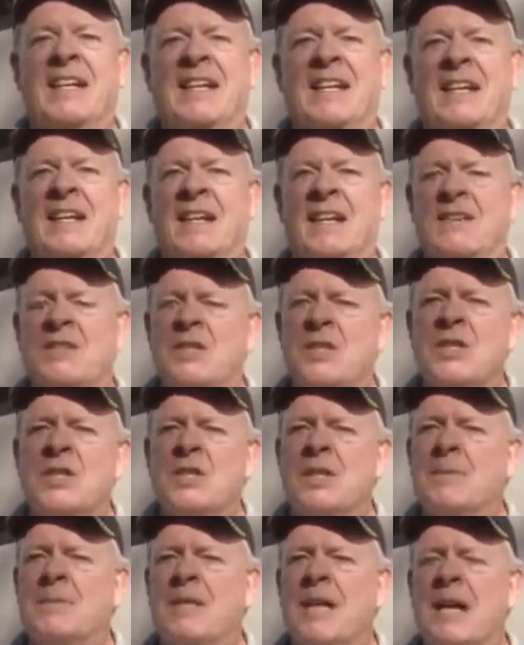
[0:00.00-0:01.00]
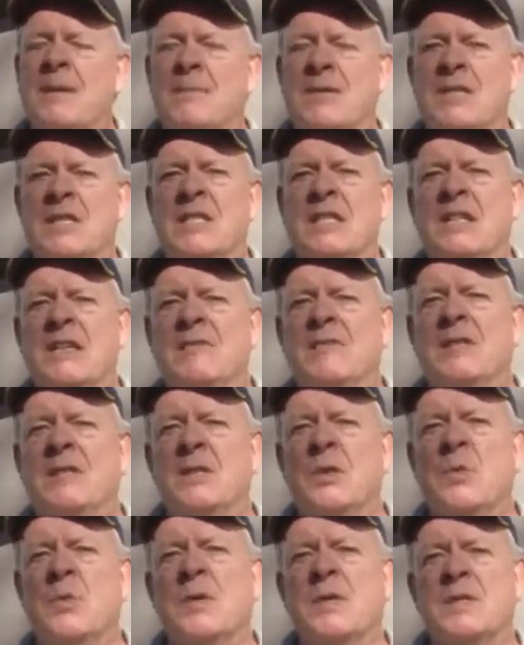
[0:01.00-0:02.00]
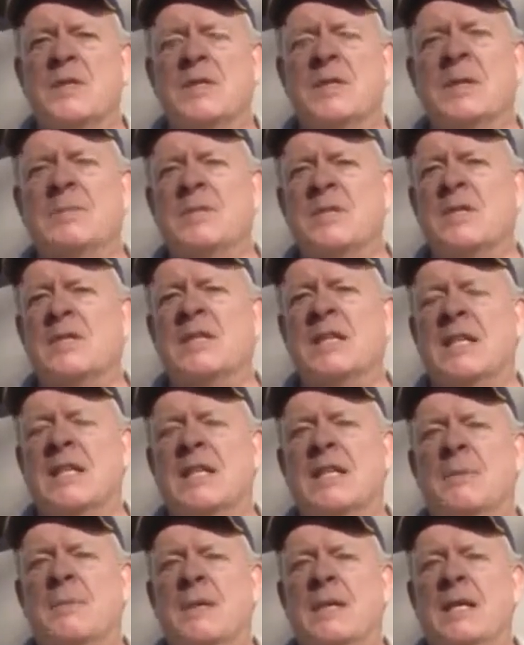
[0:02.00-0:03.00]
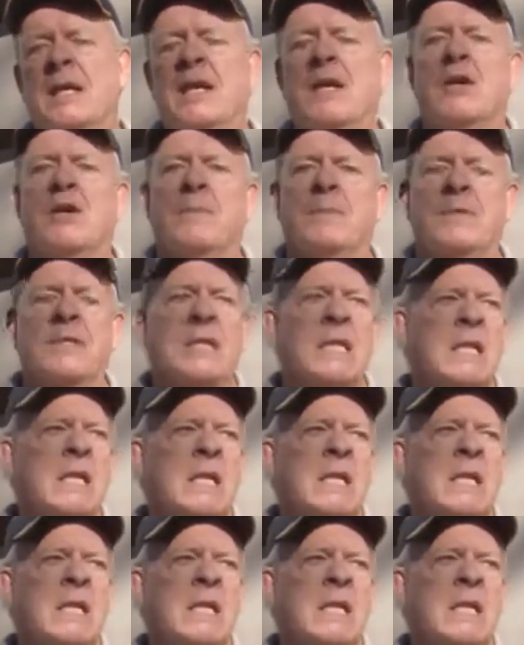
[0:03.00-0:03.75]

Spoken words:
And just sometimes just lifting the wheels up just a little bit helps.